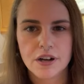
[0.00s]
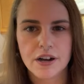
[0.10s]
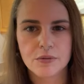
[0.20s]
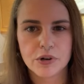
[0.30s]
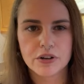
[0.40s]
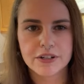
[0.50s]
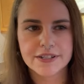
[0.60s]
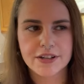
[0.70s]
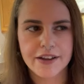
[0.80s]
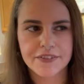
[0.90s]
Um, we're going to
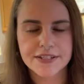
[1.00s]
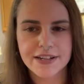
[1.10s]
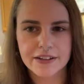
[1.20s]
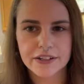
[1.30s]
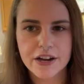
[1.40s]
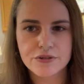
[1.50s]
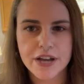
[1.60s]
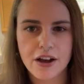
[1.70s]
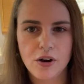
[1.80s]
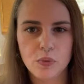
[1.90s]
stay at the Stanley
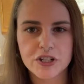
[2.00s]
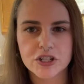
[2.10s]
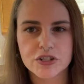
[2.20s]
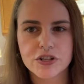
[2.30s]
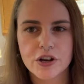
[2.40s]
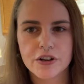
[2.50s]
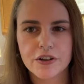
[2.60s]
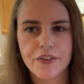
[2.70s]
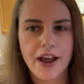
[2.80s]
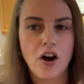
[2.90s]
Hotel, which is the,
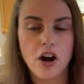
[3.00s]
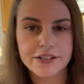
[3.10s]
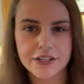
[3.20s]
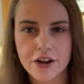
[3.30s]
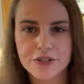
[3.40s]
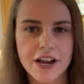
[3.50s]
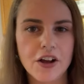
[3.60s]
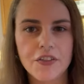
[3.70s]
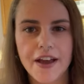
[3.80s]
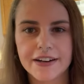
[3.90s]
the haunted
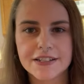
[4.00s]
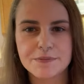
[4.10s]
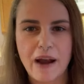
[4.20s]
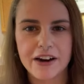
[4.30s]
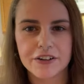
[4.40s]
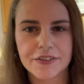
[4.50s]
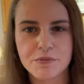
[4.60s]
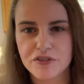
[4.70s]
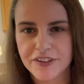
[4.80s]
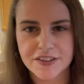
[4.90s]
hotel that inspired the
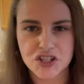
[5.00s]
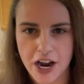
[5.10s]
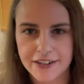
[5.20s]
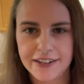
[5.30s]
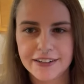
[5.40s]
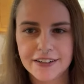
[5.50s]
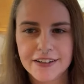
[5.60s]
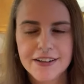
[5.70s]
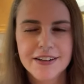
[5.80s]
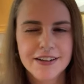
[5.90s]
movie The Shining.
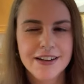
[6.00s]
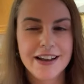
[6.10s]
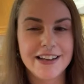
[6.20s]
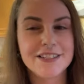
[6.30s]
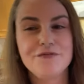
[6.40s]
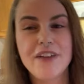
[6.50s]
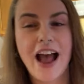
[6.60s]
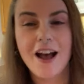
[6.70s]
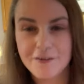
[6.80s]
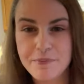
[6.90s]
It's
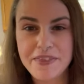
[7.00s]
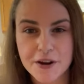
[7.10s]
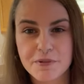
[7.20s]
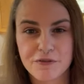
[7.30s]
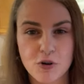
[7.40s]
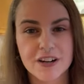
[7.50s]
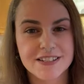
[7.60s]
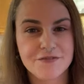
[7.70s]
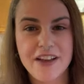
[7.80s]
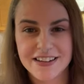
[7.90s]
I've been there before.
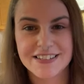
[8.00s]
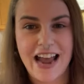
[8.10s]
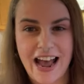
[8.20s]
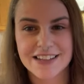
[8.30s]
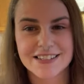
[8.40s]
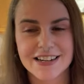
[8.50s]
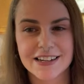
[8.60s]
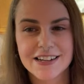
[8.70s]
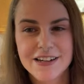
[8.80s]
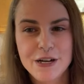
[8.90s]
It's fantastic.
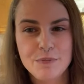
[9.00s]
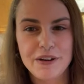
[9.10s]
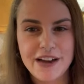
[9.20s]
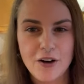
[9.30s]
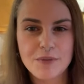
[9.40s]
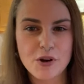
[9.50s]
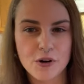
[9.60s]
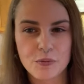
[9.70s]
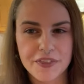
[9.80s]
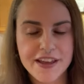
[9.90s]
But now I'm
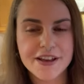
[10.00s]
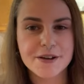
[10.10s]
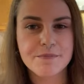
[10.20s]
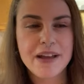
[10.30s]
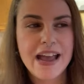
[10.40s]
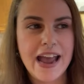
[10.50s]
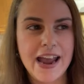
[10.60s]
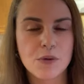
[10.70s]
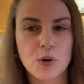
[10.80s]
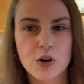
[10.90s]
going with him,
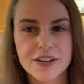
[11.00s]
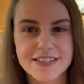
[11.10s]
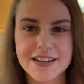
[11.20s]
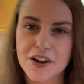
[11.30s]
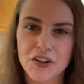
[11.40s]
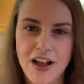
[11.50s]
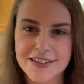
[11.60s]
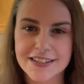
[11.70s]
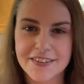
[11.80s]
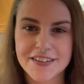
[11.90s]
and we're going to see Uncle
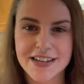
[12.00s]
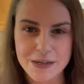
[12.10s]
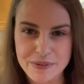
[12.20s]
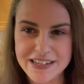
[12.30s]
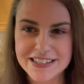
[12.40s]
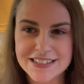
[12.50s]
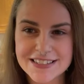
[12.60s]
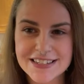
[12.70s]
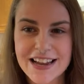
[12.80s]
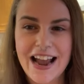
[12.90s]
Acid and the Deadbeats.